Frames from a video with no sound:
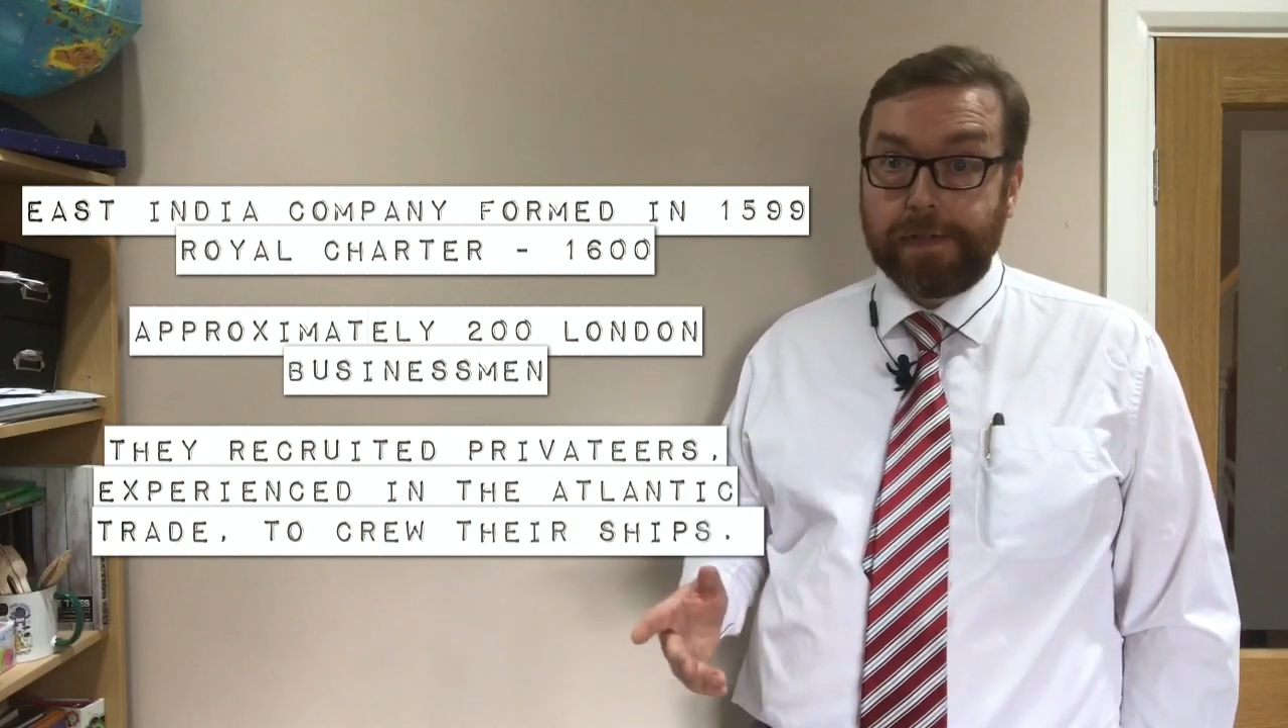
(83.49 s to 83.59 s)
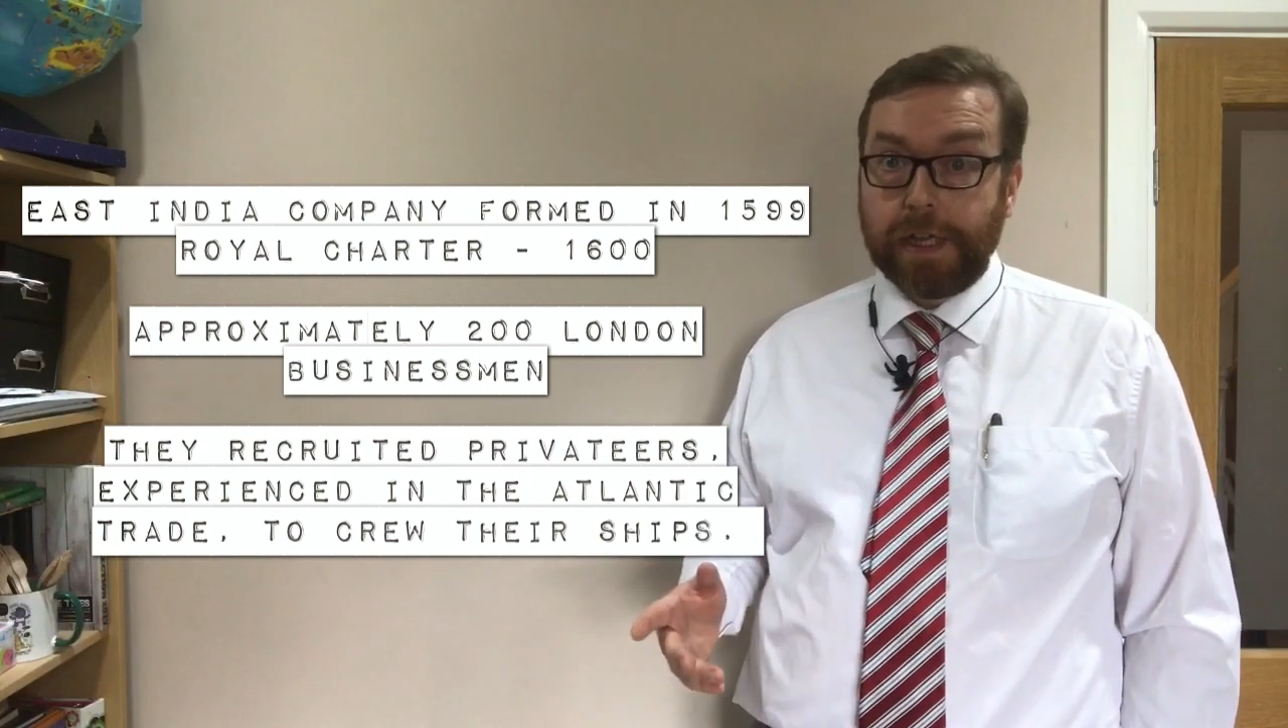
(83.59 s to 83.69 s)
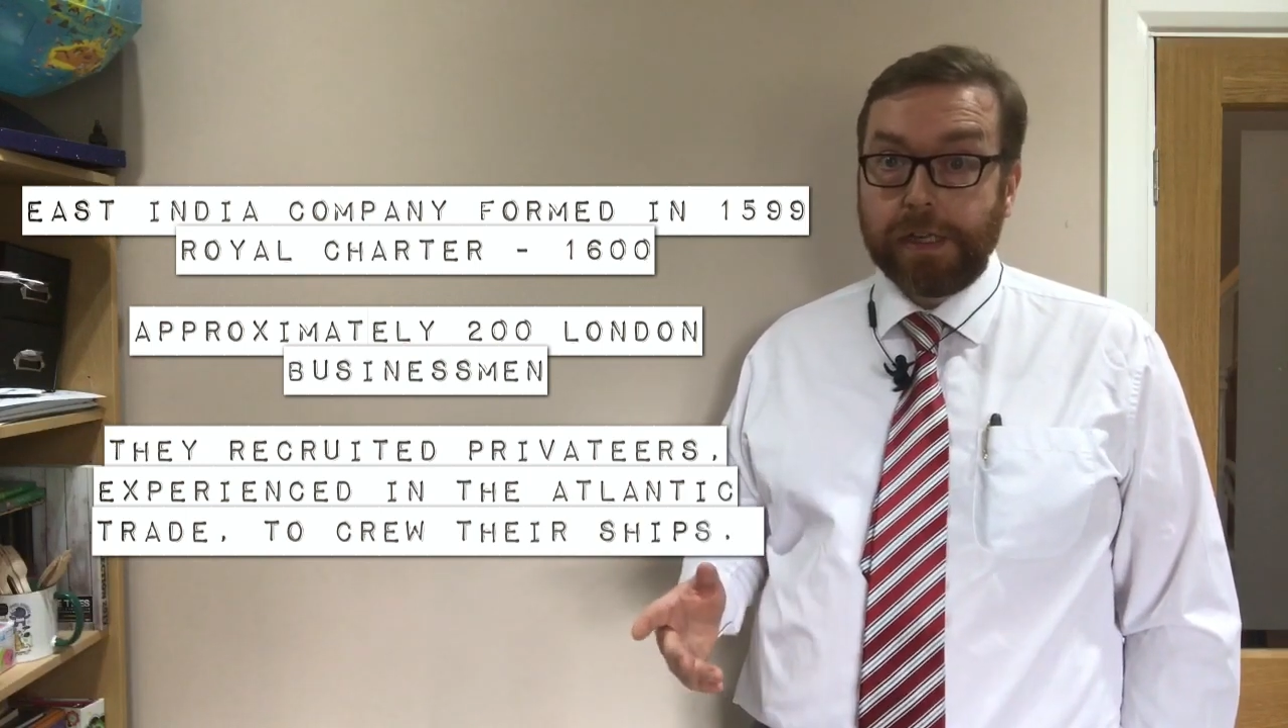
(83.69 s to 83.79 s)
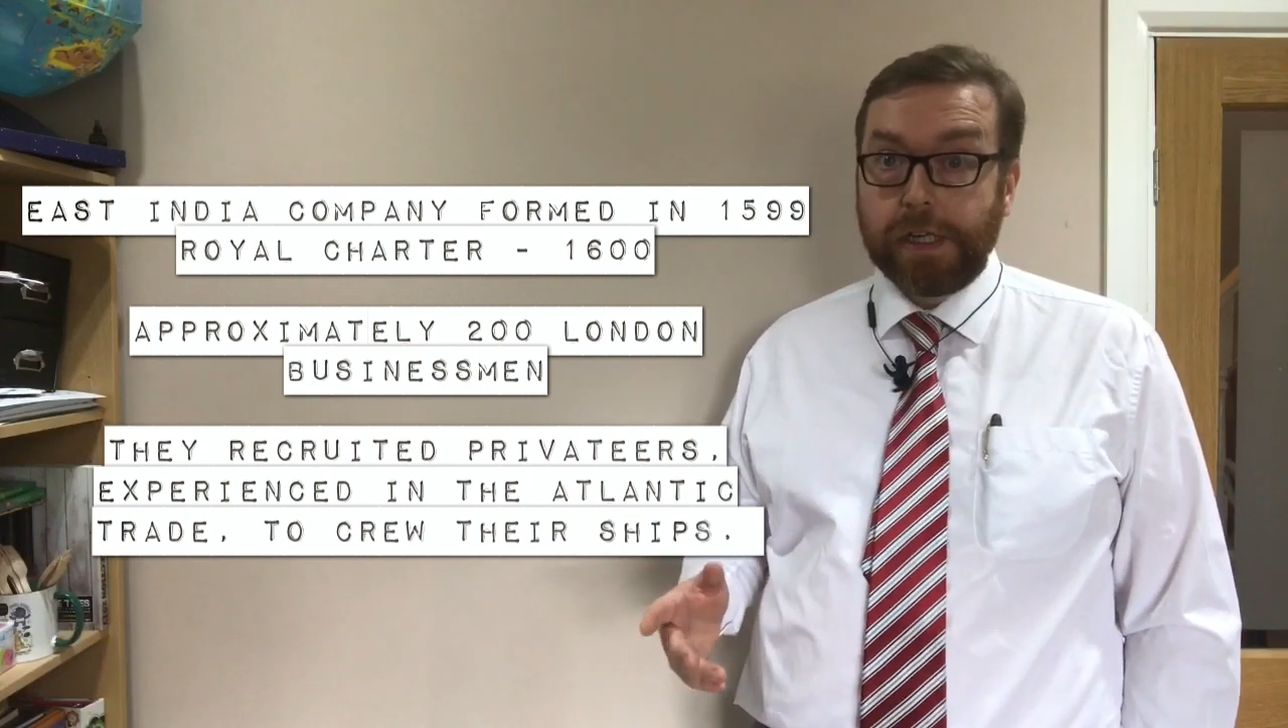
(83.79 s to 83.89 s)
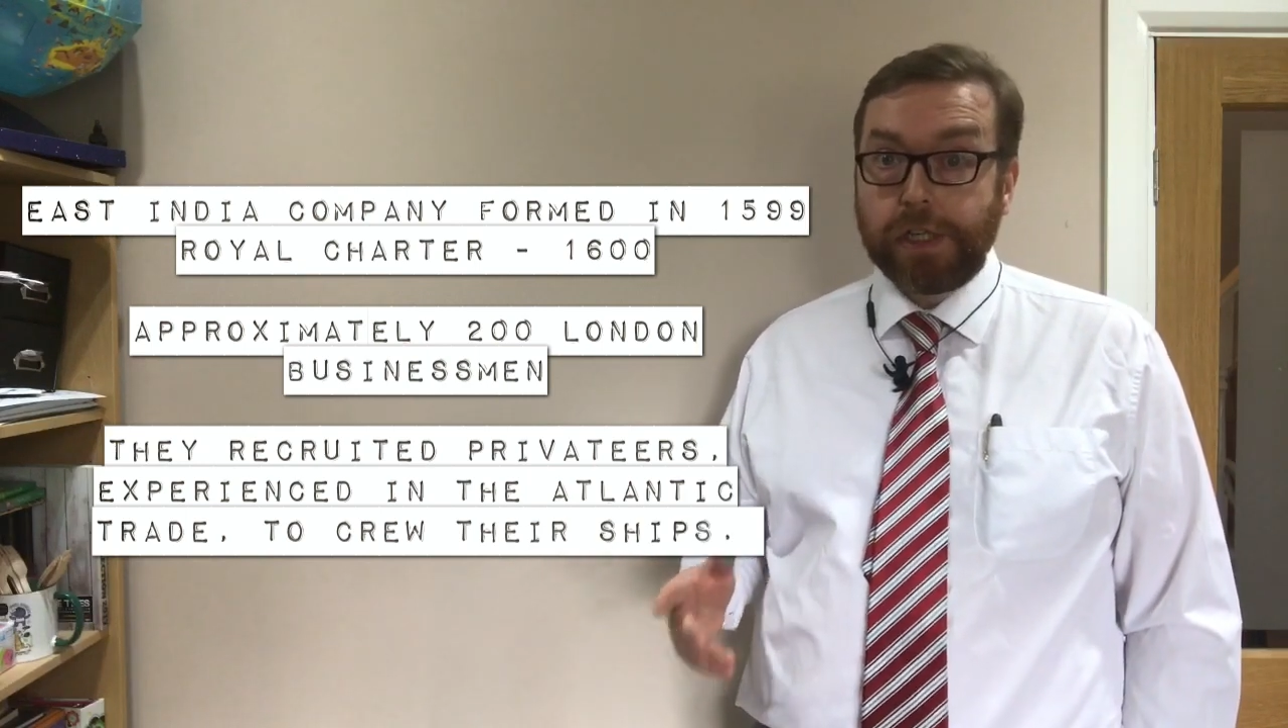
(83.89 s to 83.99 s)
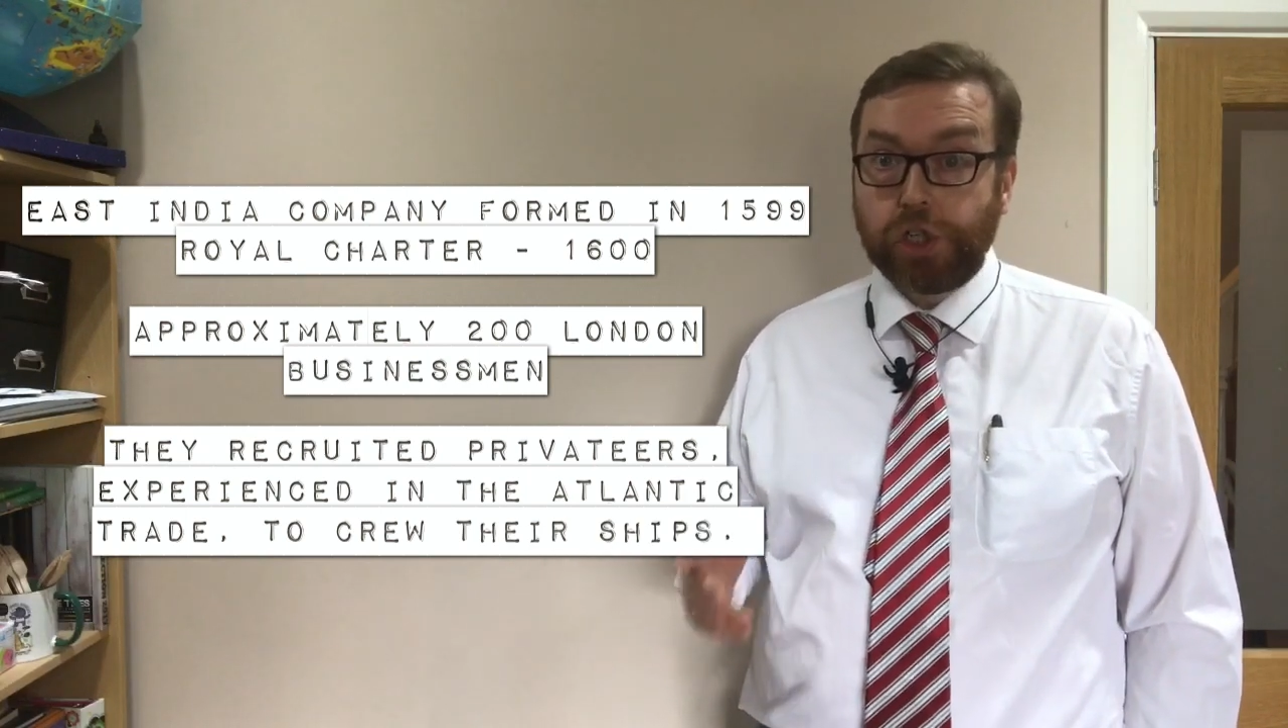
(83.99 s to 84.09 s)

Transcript: London